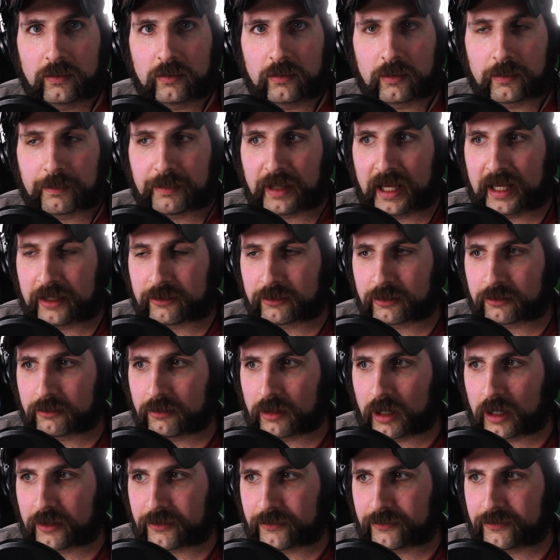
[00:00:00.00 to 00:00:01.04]
or Patrick
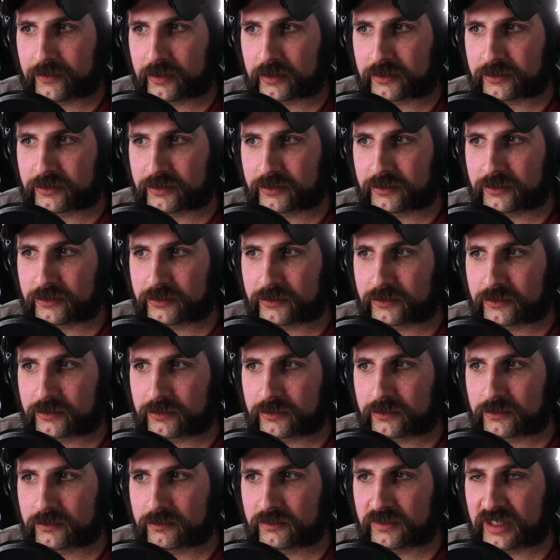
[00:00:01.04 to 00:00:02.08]

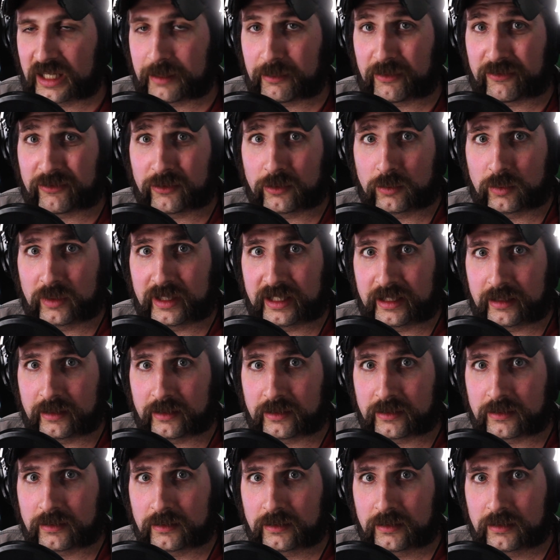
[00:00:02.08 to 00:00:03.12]
Rothfuss's Name of the
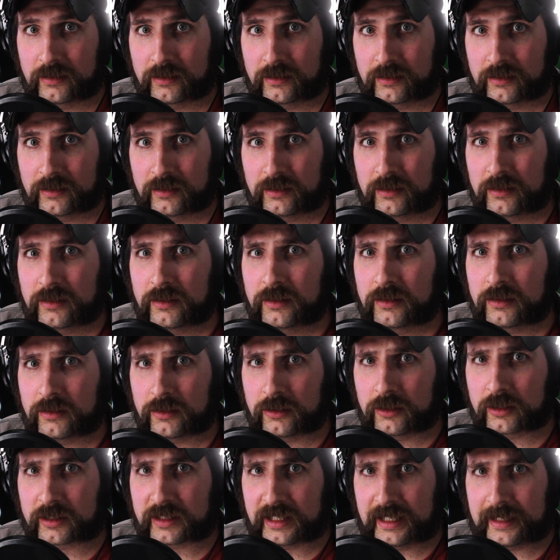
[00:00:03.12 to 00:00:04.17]
Wind.
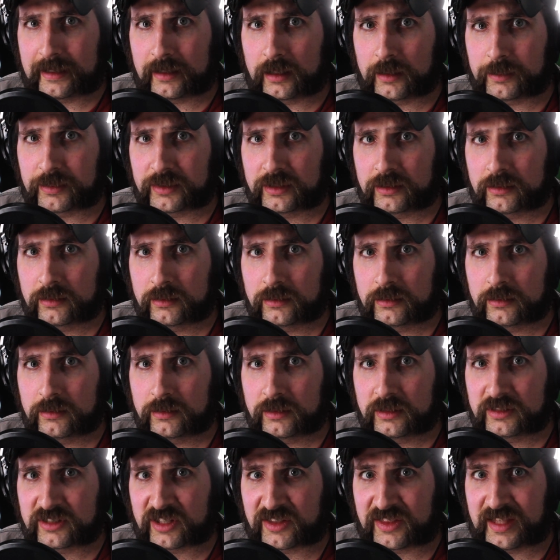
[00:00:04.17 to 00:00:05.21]
Look that up.
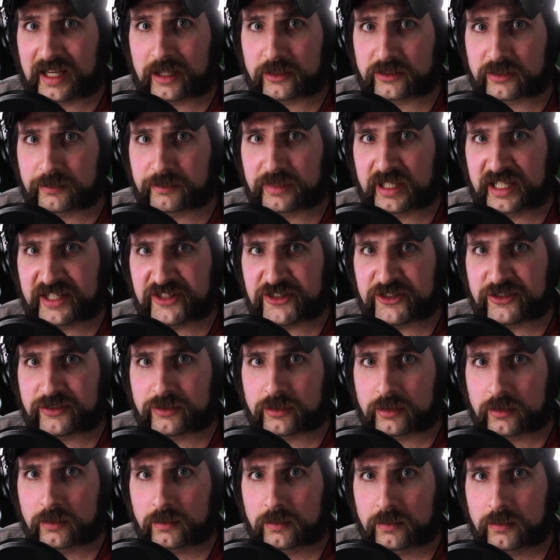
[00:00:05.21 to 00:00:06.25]
It's a thousand
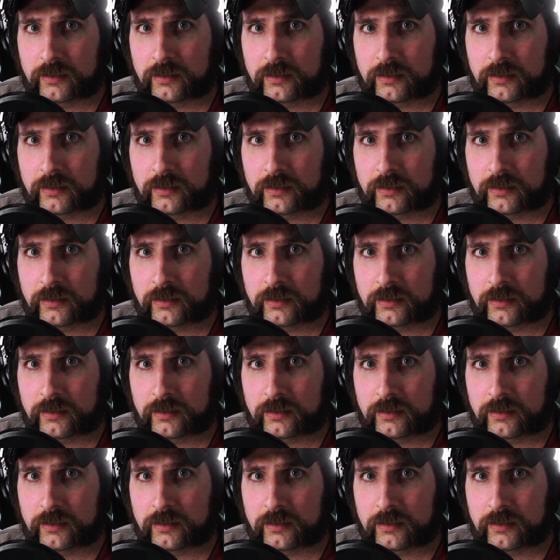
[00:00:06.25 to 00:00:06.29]
pages.